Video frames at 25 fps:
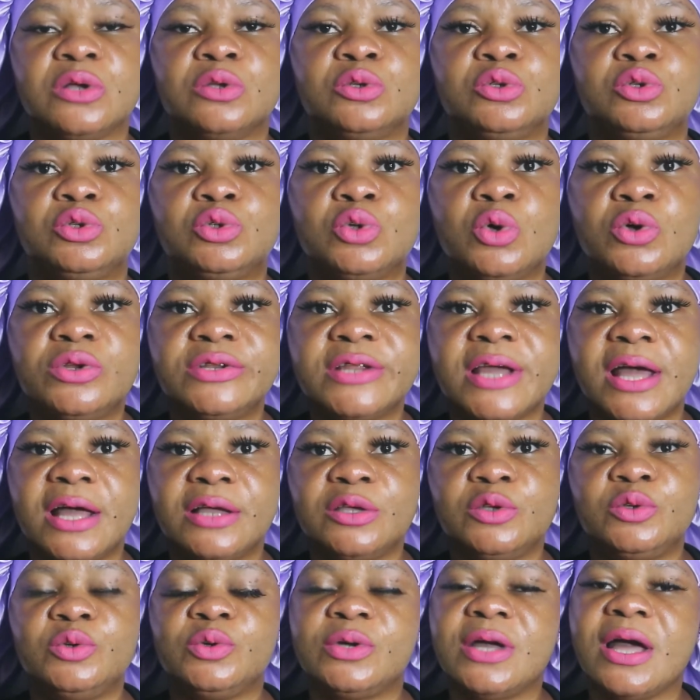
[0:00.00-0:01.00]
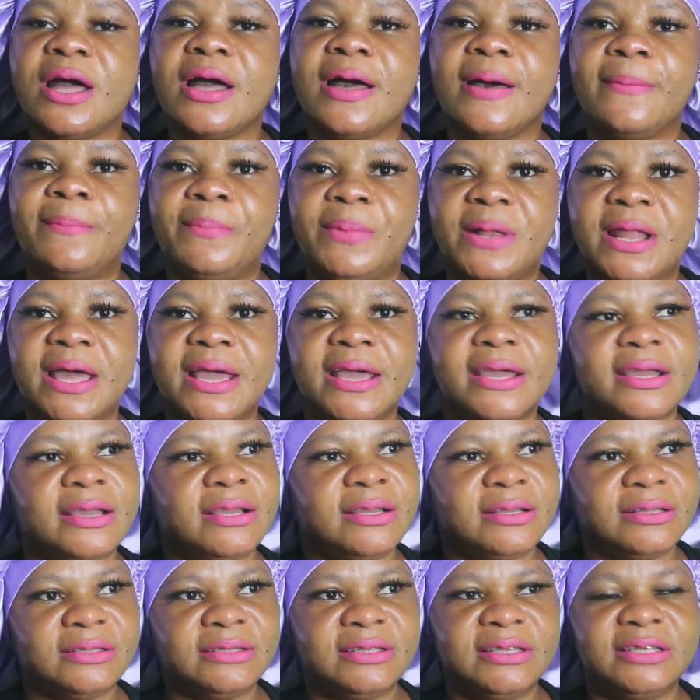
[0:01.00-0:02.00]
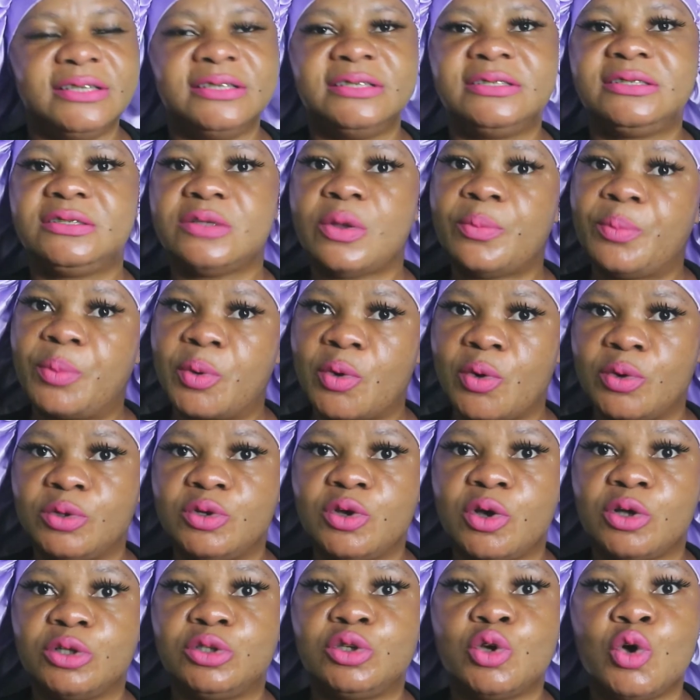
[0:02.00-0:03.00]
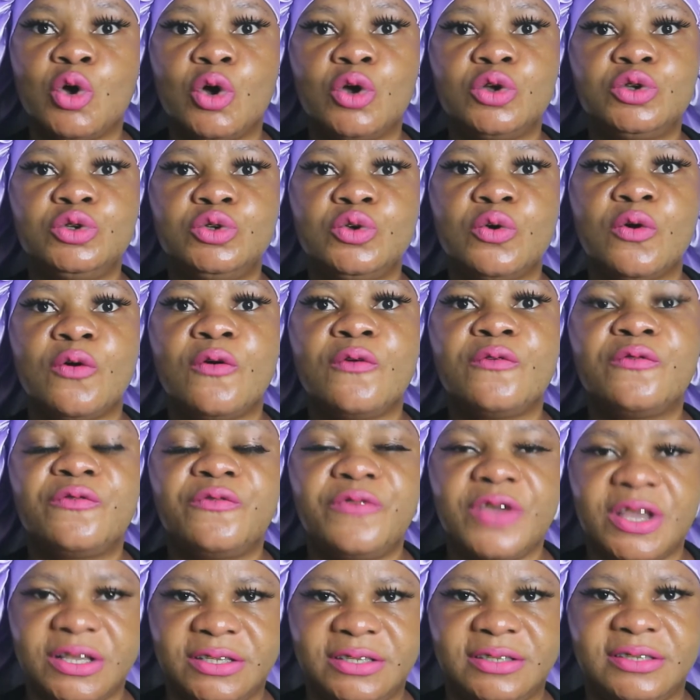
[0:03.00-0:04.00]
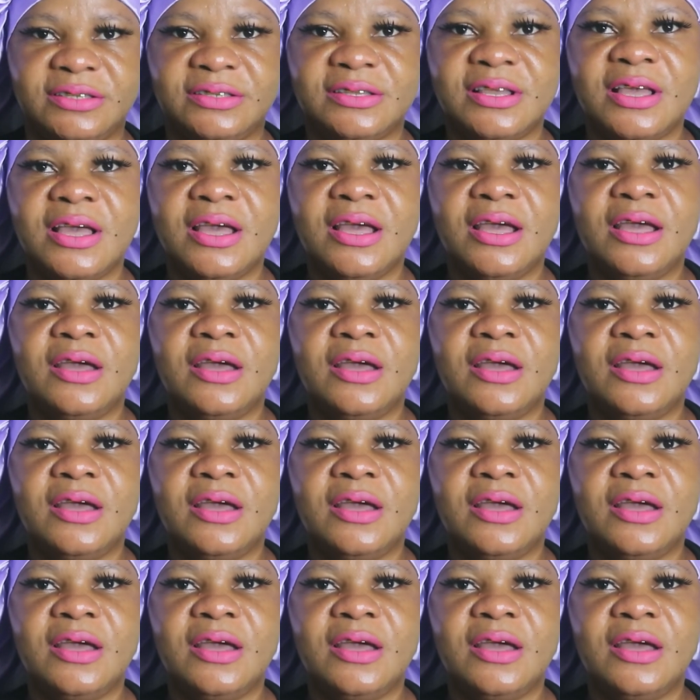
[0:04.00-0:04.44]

so now you can apply this product on your face.